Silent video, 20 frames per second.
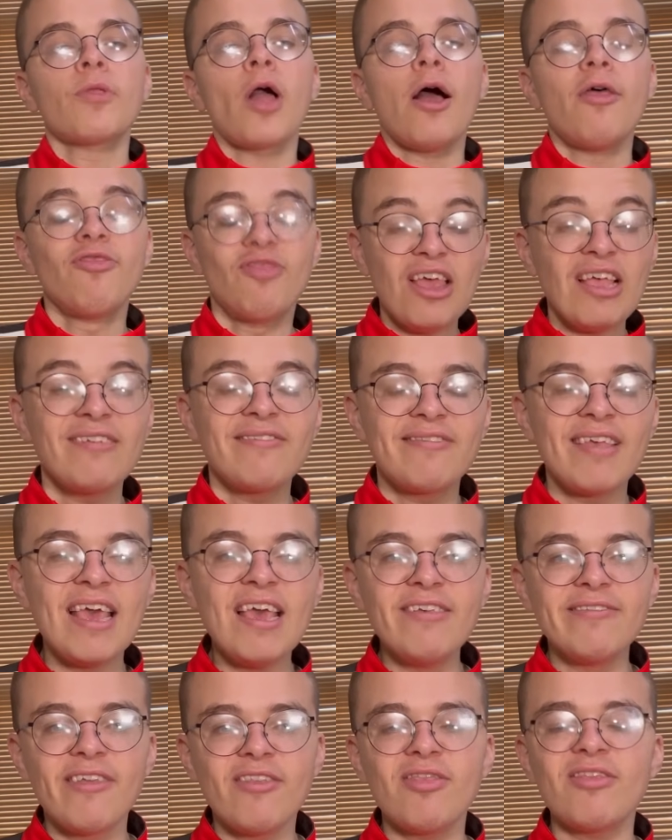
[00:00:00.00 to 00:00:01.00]
This
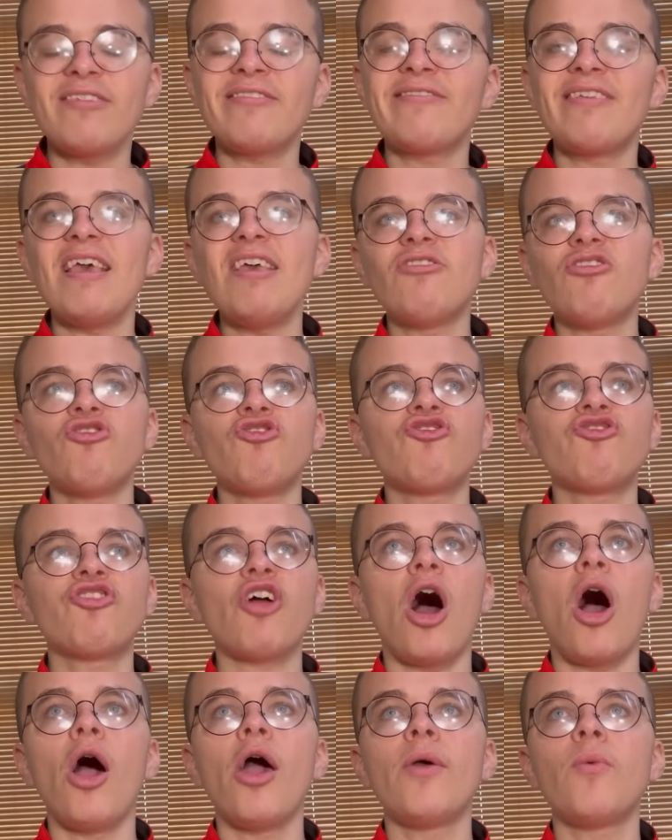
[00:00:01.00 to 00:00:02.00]
season, the season
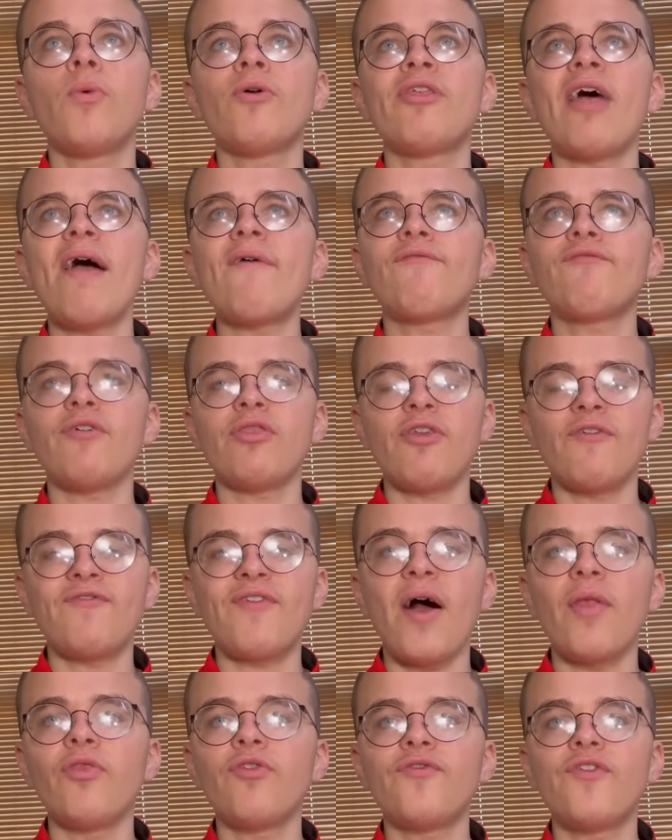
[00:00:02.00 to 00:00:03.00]
started with the
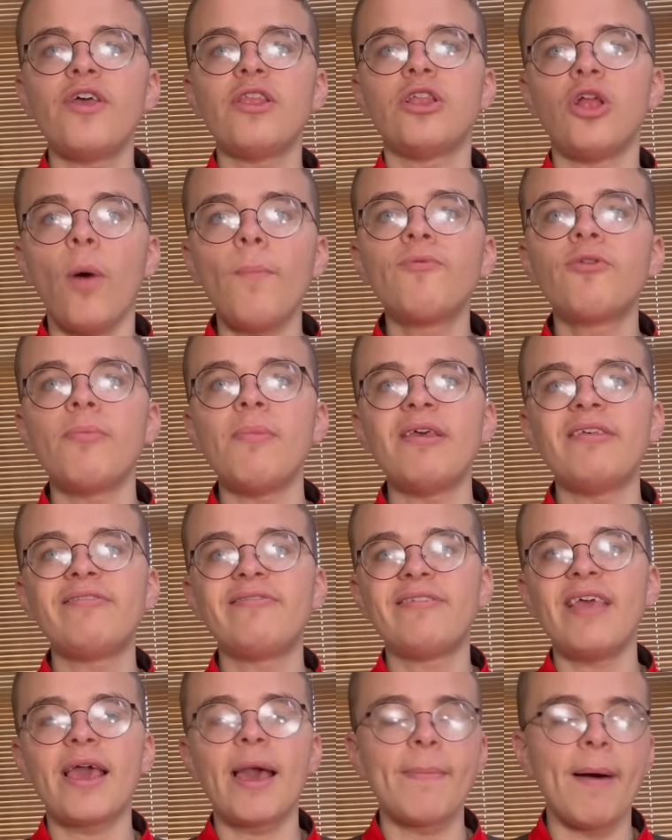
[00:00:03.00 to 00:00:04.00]
fans feeling
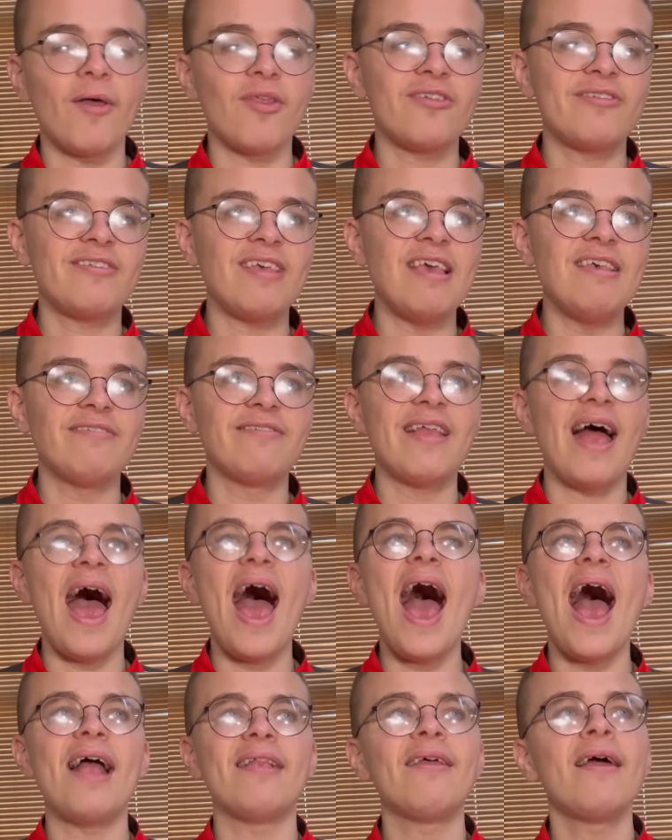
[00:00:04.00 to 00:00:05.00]
optimistic about the season
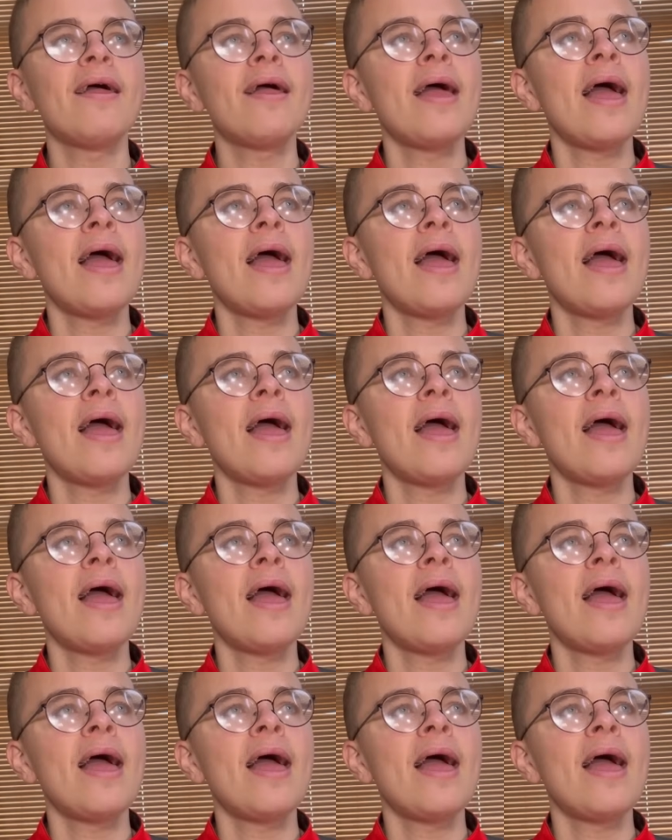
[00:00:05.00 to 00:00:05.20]
ahead.